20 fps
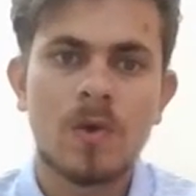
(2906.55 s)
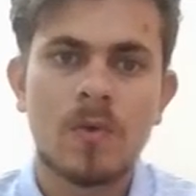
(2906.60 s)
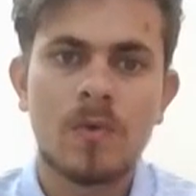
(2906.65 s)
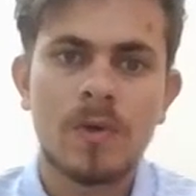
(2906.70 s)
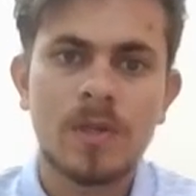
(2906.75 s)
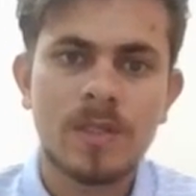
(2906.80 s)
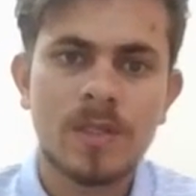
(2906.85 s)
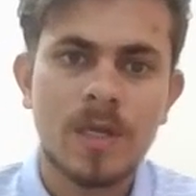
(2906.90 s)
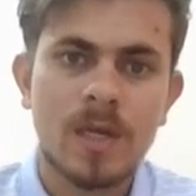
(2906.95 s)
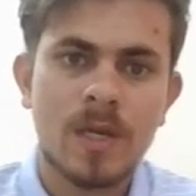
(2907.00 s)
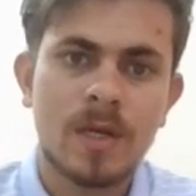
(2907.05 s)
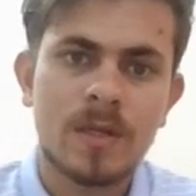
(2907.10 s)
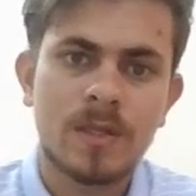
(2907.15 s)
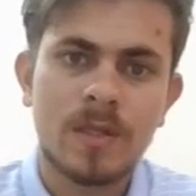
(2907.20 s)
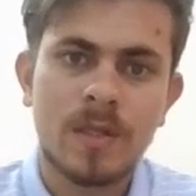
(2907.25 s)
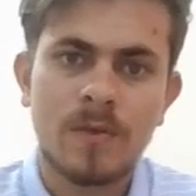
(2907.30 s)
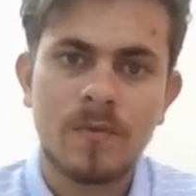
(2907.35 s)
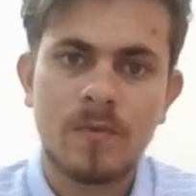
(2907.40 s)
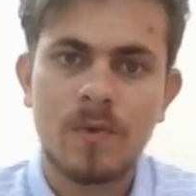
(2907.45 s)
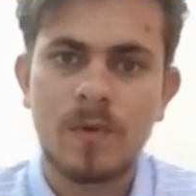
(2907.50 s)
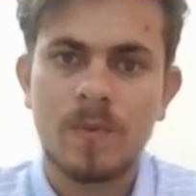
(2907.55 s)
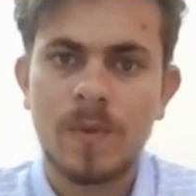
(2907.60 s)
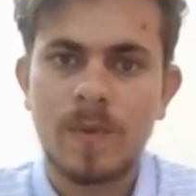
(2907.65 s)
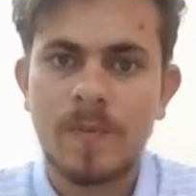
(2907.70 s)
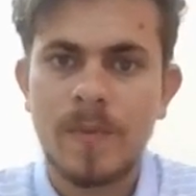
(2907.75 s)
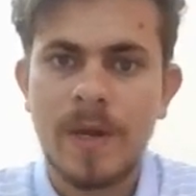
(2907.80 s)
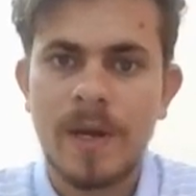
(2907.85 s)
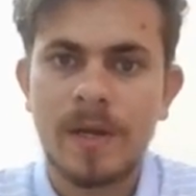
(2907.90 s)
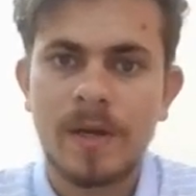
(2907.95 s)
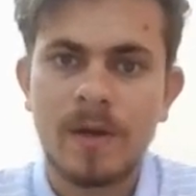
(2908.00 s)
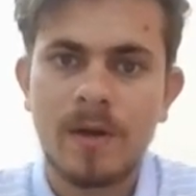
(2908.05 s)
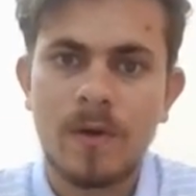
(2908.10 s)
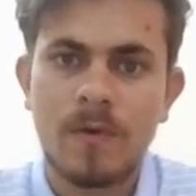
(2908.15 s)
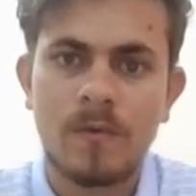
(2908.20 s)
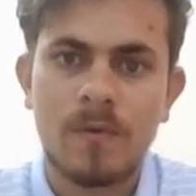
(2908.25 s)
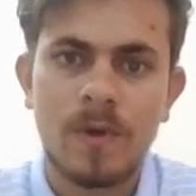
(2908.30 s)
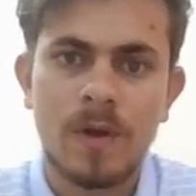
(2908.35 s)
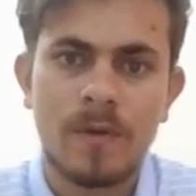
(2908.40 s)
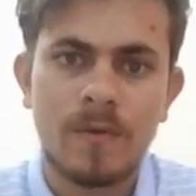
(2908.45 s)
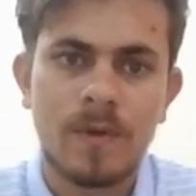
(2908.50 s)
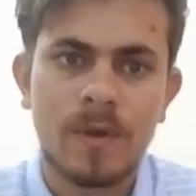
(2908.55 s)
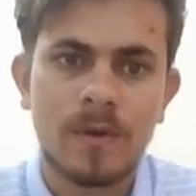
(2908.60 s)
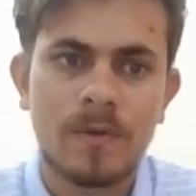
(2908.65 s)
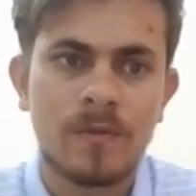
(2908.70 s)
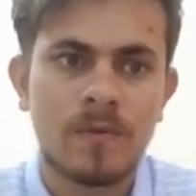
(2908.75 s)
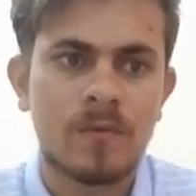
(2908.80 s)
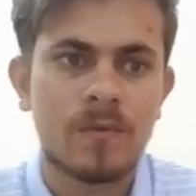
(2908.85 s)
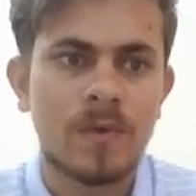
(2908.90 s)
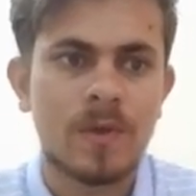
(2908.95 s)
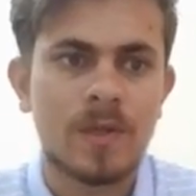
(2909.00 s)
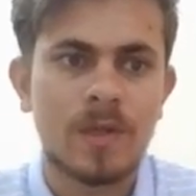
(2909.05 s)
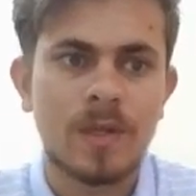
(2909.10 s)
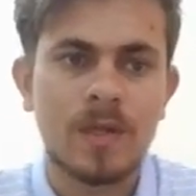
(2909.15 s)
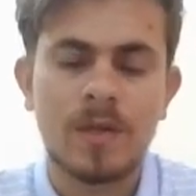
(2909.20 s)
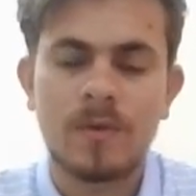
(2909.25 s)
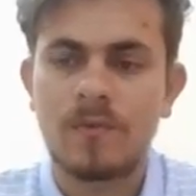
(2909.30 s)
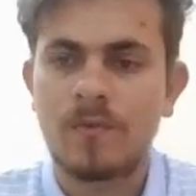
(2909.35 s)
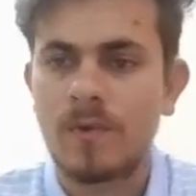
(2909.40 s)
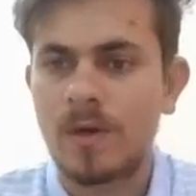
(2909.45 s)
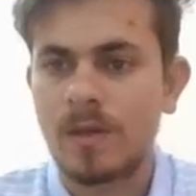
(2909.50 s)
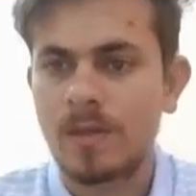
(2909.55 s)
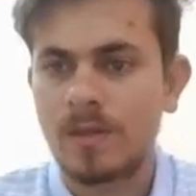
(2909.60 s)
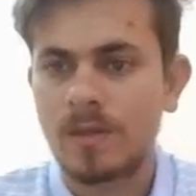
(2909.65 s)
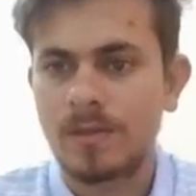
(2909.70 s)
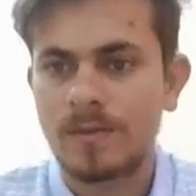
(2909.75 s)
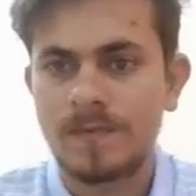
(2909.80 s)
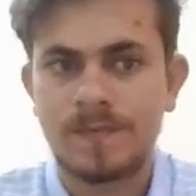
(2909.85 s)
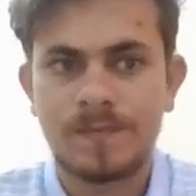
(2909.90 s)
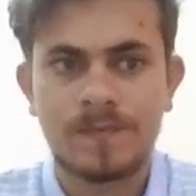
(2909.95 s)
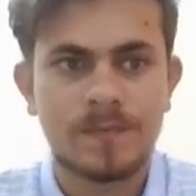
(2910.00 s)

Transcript: who decide they would be better off living with their father.